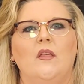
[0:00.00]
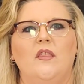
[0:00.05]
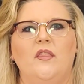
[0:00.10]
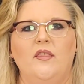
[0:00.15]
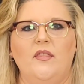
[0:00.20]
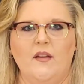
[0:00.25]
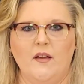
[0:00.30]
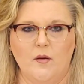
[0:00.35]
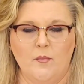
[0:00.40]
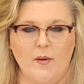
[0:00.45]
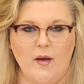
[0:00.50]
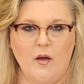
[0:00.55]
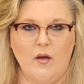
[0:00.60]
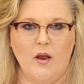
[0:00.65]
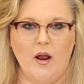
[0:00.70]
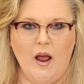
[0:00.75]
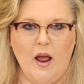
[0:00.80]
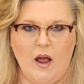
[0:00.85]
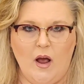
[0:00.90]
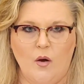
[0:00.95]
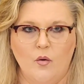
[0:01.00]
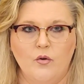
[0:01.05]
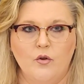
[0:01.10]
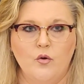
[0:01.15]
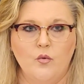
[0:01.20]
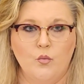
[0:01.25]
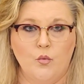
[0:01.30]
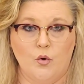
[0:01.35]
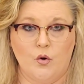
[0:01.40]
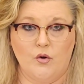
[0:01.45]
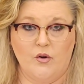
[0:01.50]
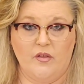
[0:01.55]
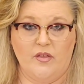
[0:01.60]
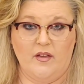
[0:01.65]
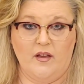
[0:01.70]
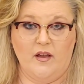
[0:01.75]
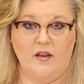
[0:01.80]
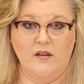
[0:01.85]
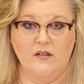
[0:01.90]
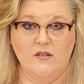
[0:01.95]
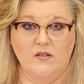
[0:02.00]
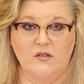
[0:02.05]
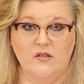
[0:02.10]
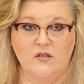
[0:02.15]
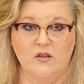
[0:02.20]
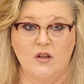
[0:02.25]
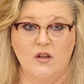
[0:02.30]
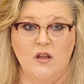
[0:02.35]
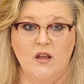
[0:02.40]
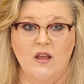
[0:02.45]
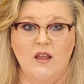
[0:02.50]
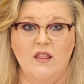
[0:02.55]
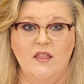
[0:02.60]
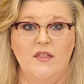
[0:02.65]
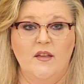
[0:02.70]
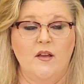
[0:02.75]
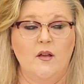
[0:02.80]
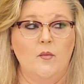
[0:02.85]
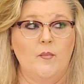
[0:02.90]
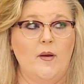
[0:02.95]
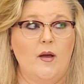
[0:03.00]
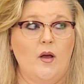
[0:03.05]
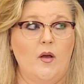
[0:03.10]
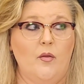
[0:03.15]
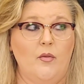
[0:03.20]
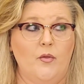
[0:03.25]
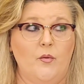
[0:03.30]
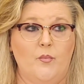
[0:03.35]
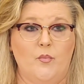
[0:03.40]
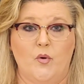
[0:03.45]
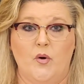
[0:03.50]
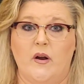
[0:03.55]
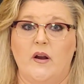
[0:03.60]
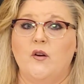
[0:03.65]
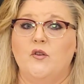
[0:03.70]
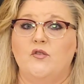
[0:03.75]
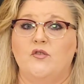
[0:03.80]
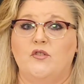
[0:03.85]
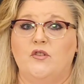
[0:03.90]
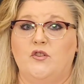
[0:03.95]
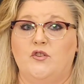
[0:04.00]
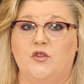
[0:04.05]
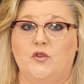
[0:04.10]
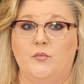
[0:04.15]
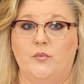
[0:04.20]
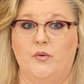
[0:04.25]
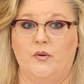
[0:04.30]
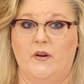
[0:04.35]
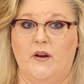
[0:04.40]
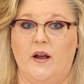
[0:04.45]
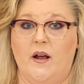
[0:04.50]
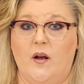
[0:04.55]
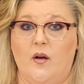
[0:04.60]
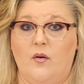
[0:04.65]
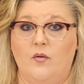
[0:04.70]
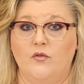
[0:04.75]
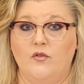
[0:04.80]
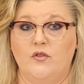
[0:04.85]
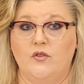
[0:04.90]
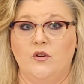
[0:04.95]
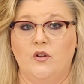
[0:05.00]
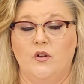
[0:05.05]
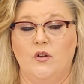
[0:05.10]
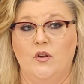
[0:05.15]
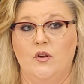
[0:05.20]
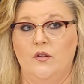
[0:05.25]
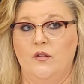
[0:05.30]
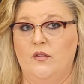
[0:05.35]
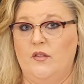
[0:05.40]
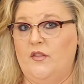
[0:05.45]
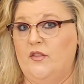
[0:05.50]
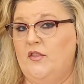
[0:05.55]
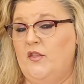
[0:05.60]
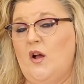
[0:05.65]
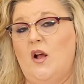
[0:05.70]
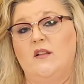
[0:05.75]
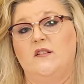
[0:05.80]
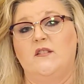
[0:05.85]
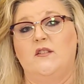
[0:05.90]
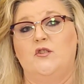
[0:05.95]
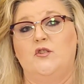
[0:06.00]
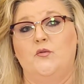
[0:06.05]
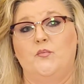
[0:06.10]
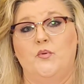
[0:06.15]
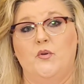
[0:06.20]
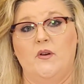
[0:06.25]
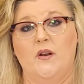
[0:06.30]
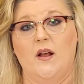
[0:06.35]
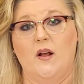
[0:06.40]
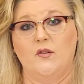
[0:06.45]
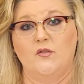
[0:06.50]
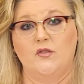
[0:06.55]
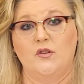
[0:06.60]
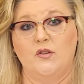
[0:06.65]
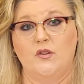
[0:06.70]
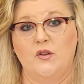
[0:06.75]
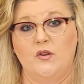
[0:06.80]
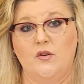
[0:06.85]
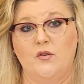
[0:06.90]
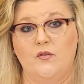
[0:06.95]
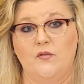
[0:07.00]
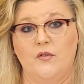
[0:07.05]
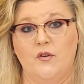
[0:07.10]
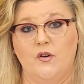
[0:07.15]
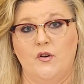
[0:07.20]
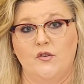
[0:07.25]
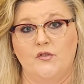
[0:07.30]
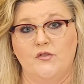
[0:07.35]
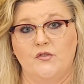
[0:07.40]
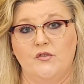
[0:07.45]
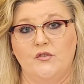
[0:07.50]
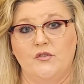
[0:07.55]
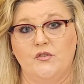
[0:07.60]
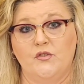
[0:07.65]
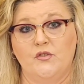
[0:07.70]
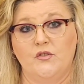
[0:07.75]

Think about how you word things. Think about the prayers that you put out, the thoughts that you put out to the universe.